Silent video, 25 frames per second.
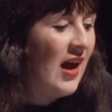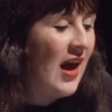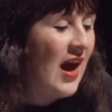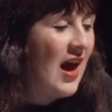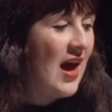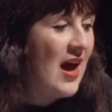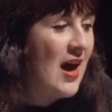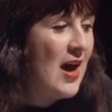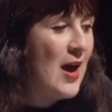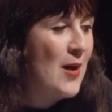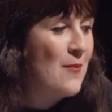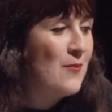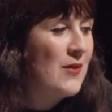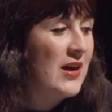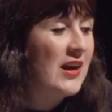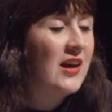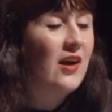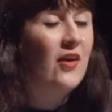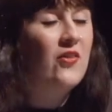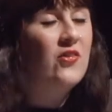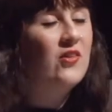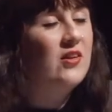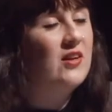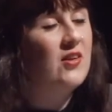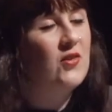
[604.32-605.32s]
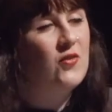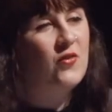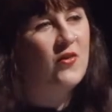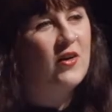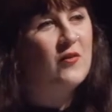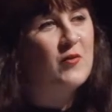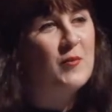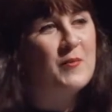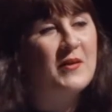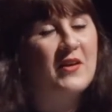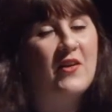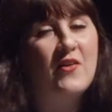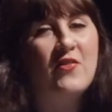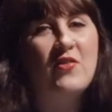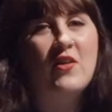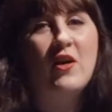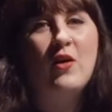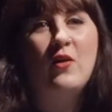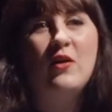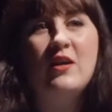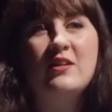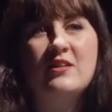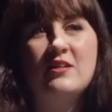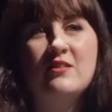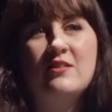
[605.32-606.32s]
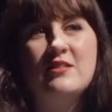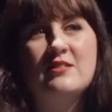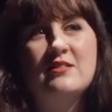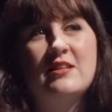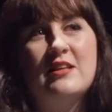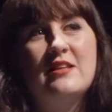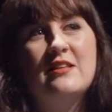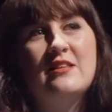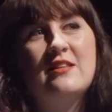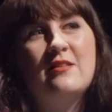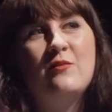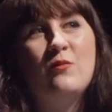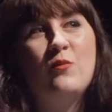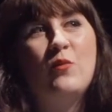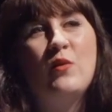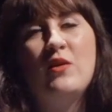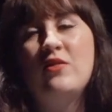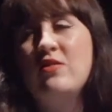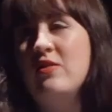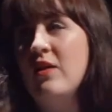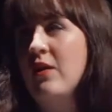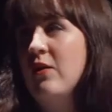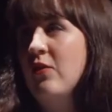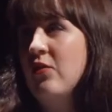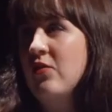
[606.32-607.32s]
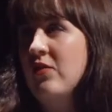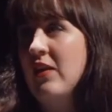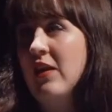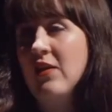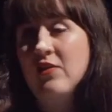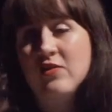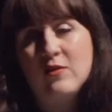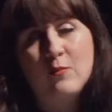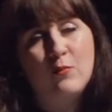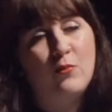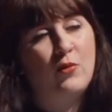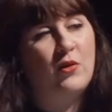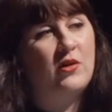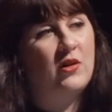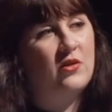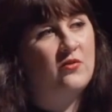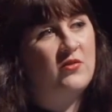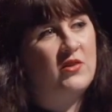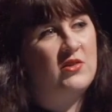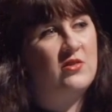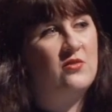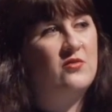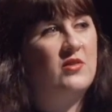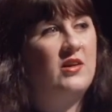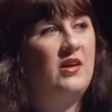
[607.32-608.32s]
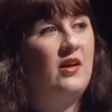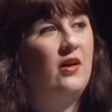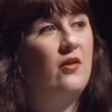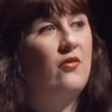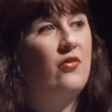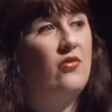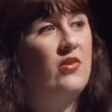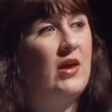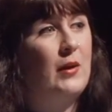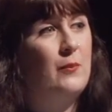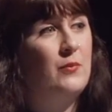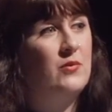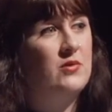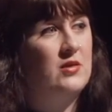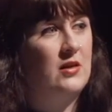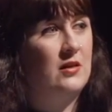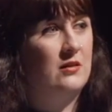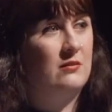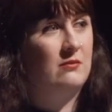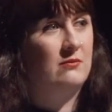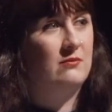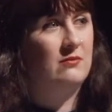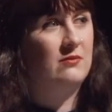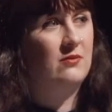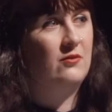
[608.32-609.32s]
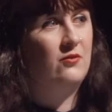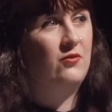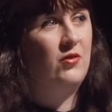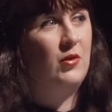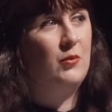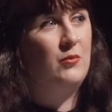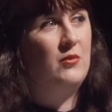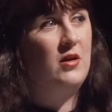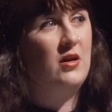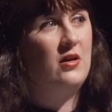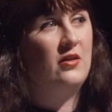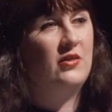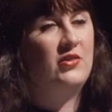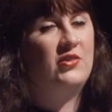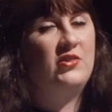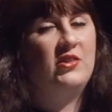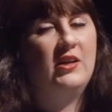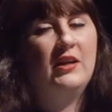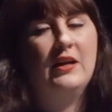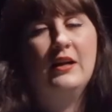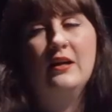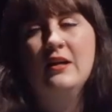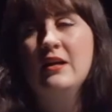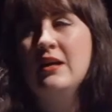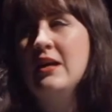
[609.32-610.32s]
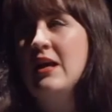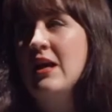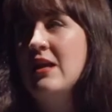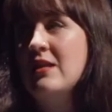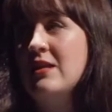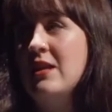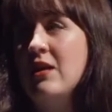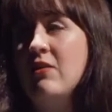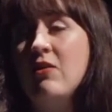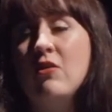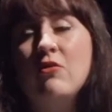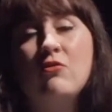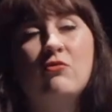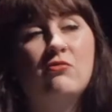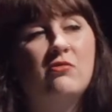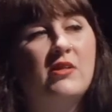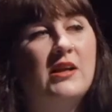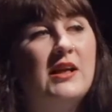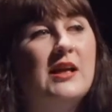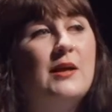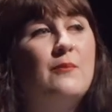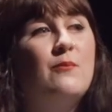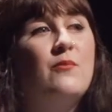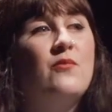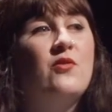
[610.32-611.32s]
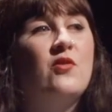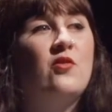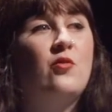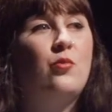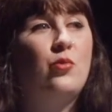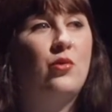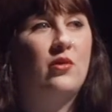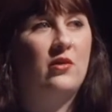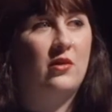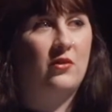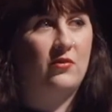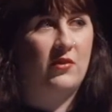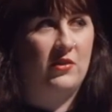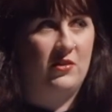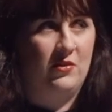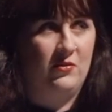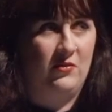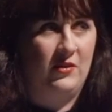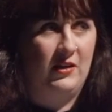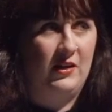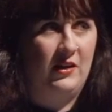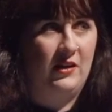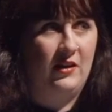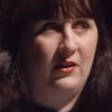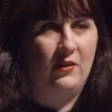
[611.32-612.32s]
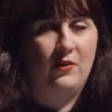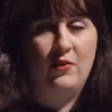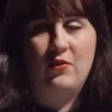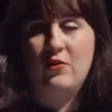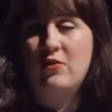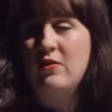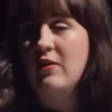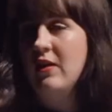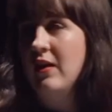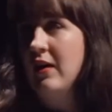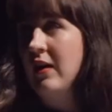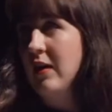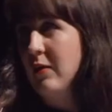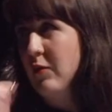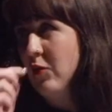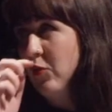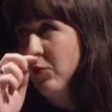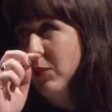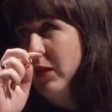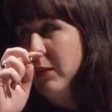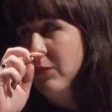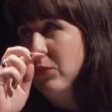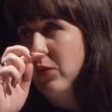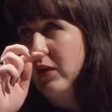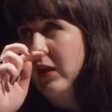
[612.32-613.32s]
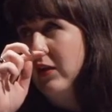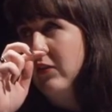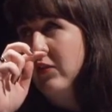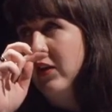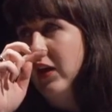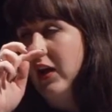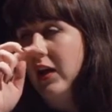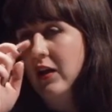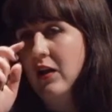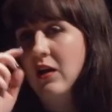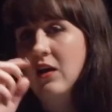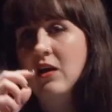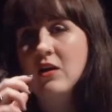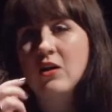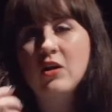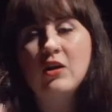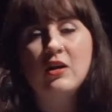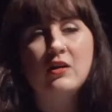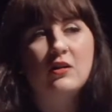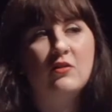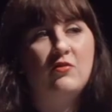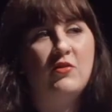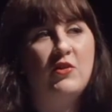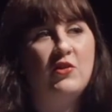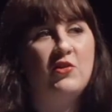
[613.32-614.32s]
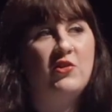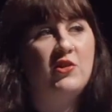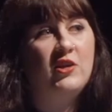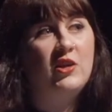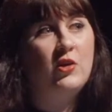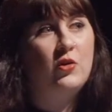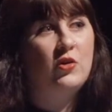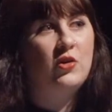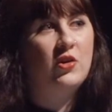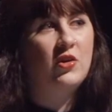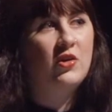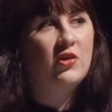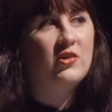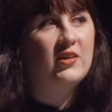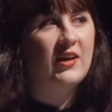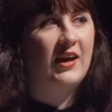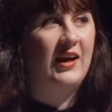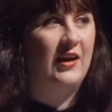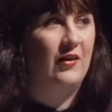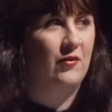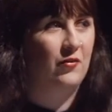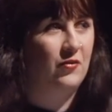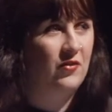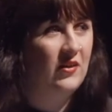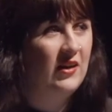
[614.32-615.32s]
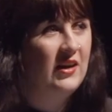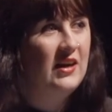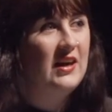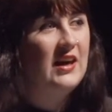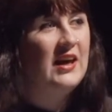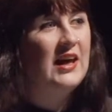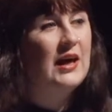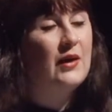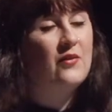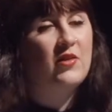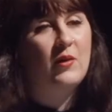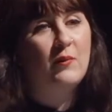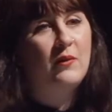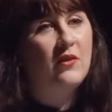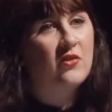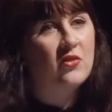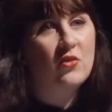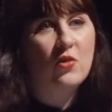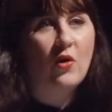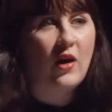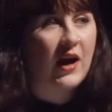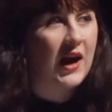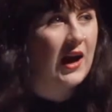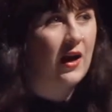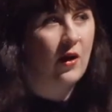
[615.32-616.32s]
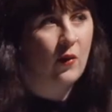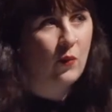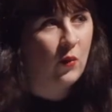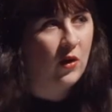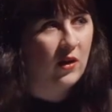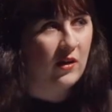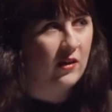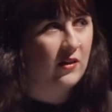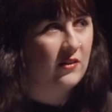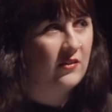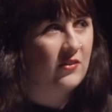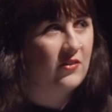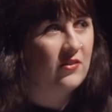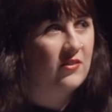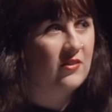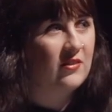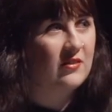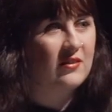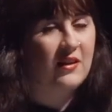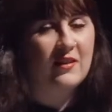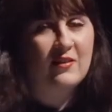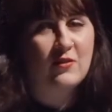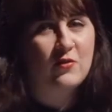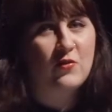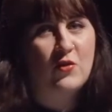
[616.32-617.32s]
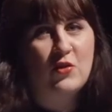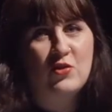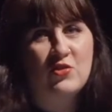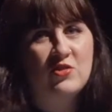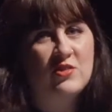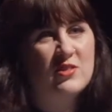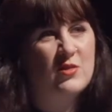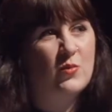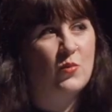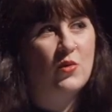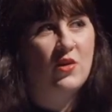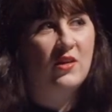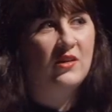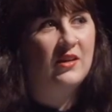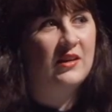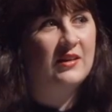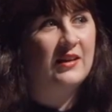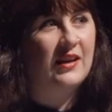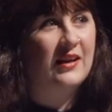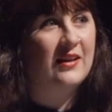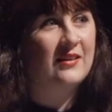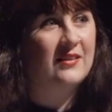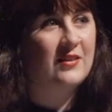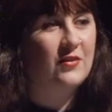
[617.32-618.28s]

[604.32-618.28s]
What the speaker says: It goes on as forever because the whole idea is like with those. That's a product vision video of Samsung from last year. There are reams of product vision videos of people kind of going, "Oh, look at the future you could have," except that's not how it works. Like the future doesn't work like that.